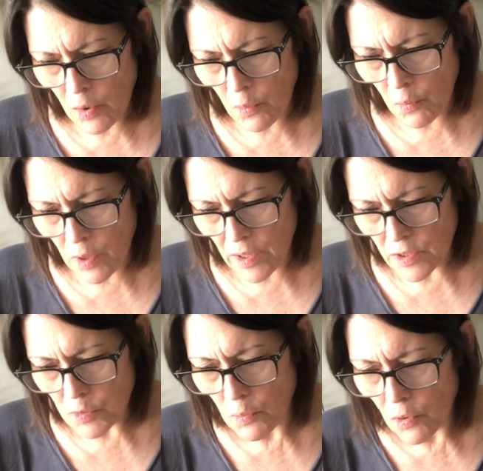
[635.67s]

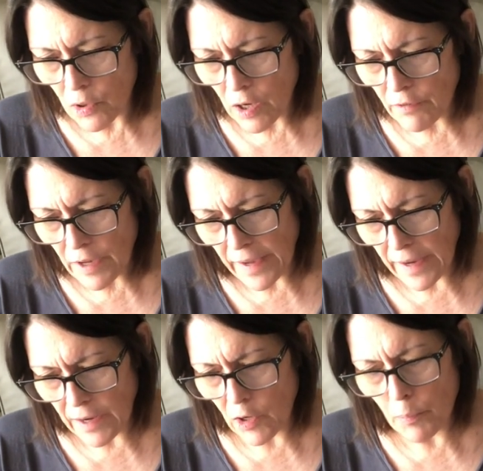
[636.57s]
was more of a
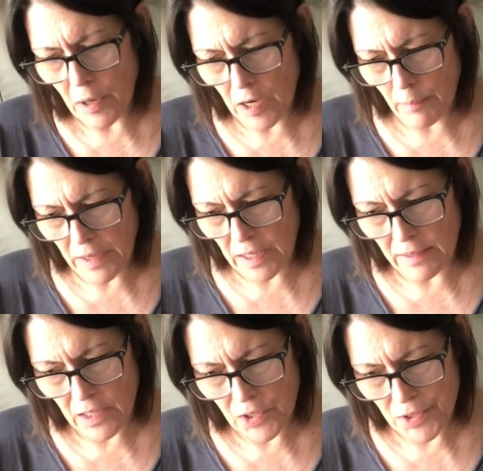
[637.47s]
hair pomade
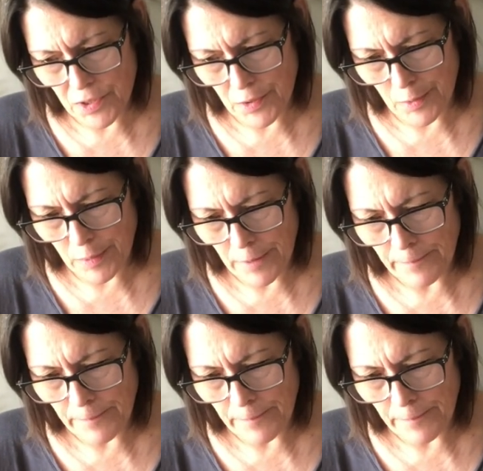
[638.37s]
than a soap.